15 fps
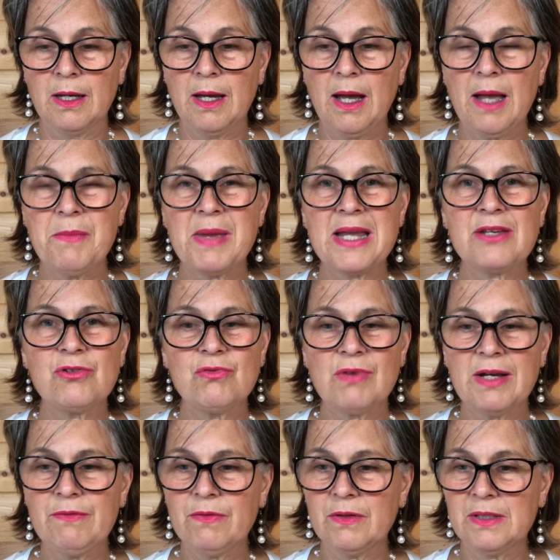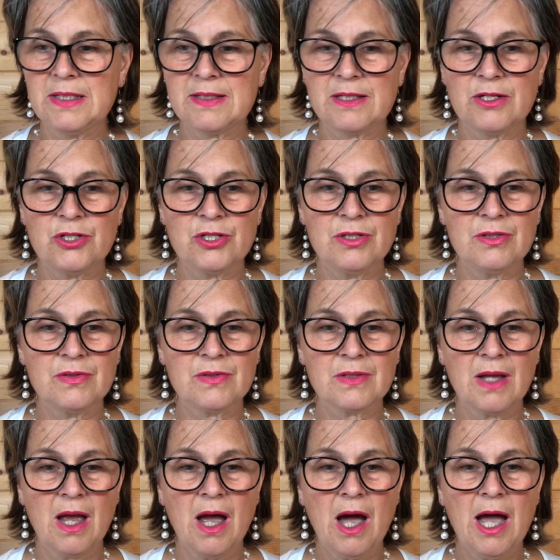I made dreadful decisions.
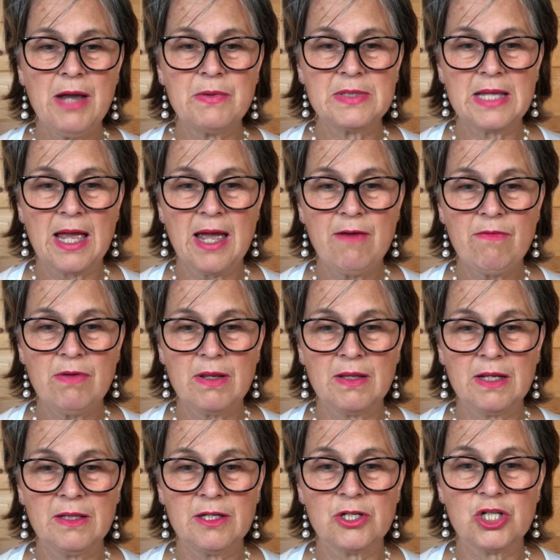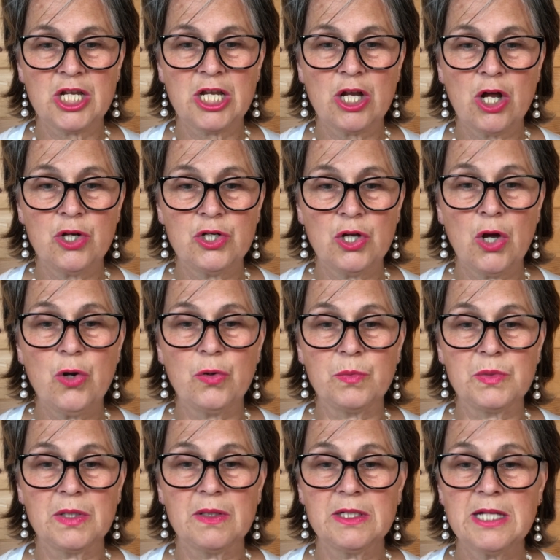I was everything that she had
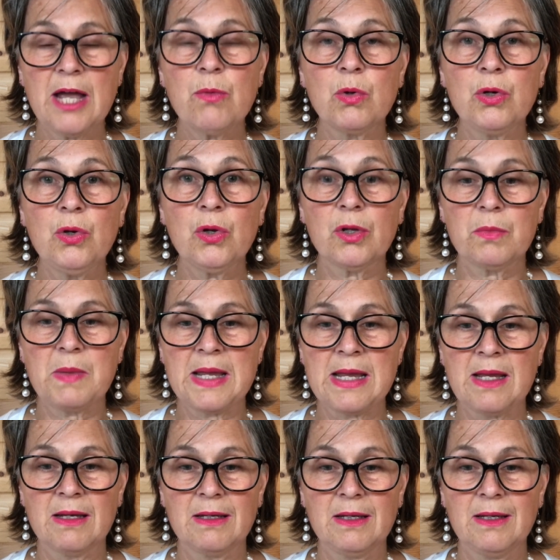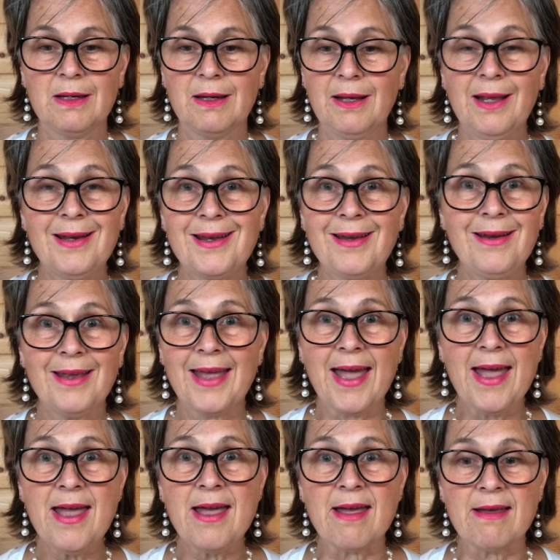hoped that I would not be, and I didn't
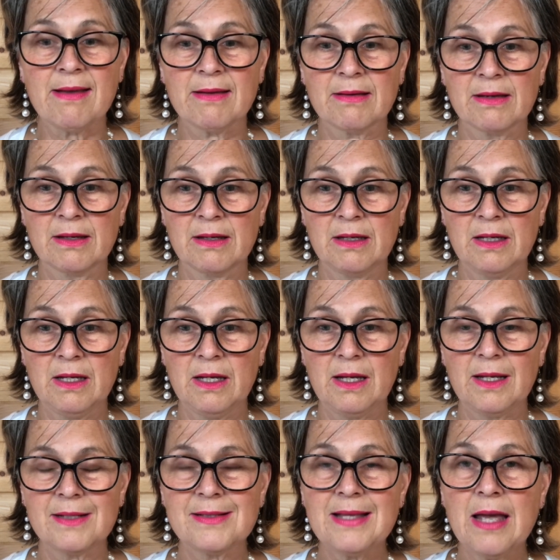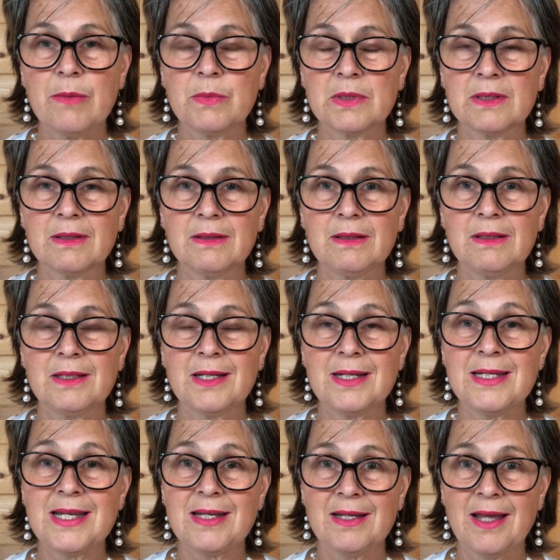care, except that I
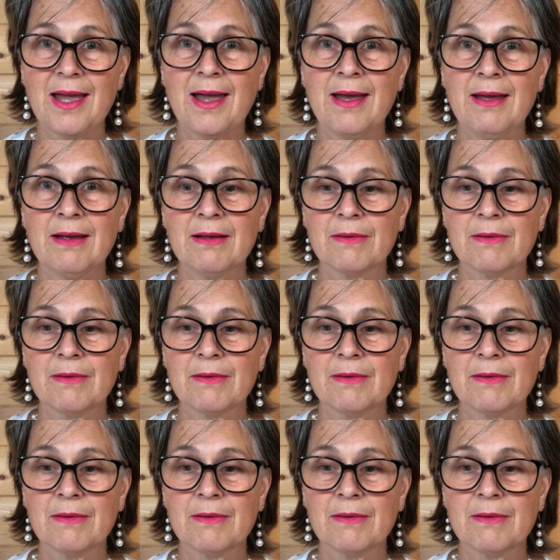did care.